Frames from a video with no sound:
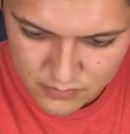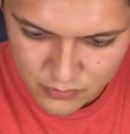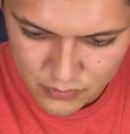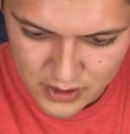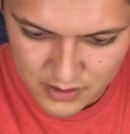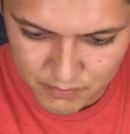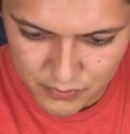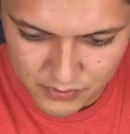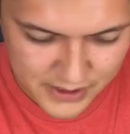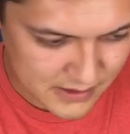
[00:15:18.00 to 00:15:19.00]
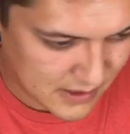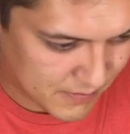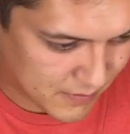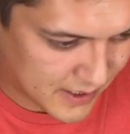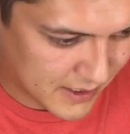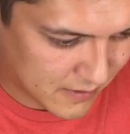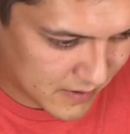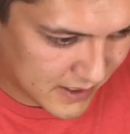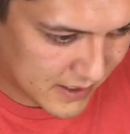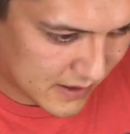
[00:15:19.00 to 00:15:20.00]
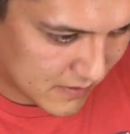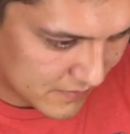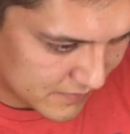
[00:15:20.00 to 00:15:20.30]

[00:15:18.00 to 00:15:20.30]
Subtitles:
Trying to pull these up right here, right now.